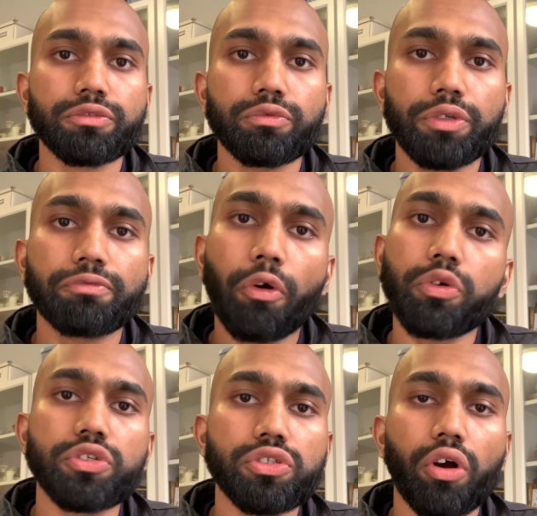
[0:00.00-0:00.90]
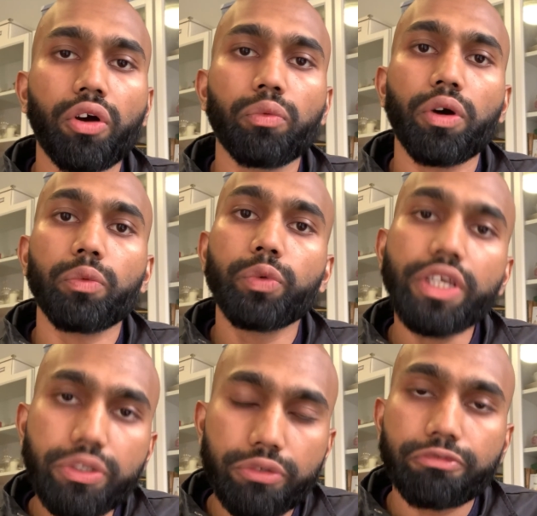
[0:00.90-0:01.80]
we focused on what we
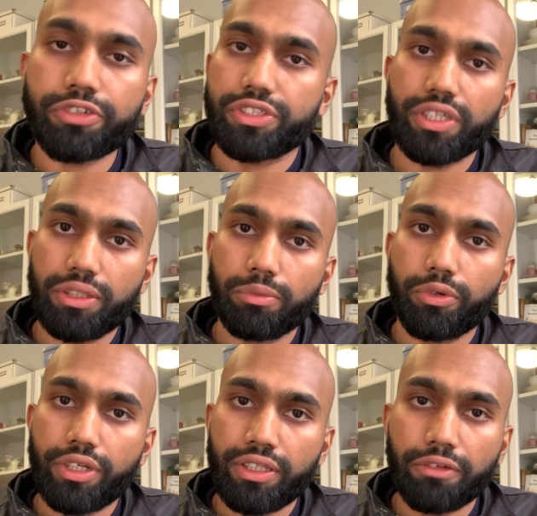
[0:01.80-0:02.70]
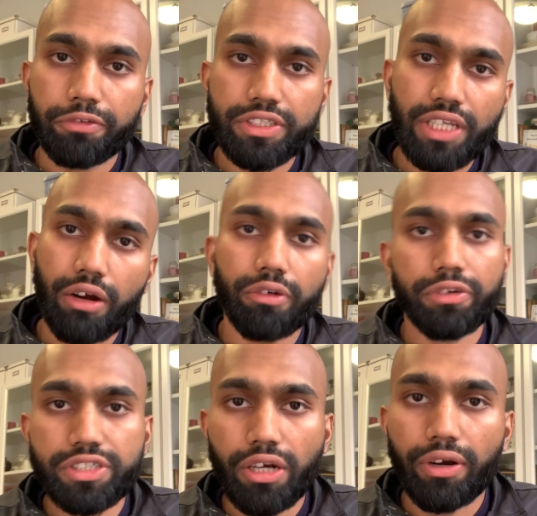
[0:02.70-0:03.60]
do first thing in the morning, the first hour
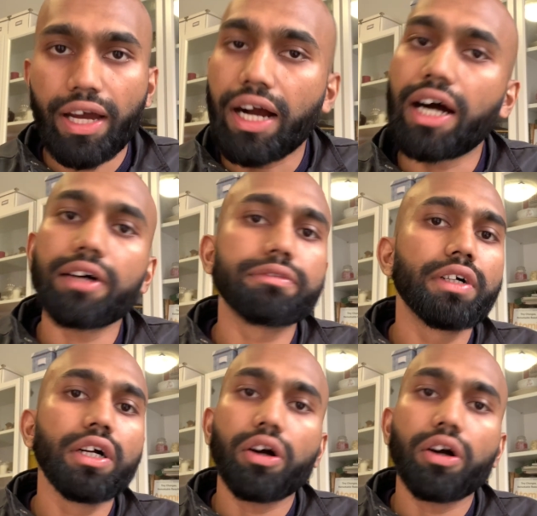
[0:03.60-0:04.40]
and a half,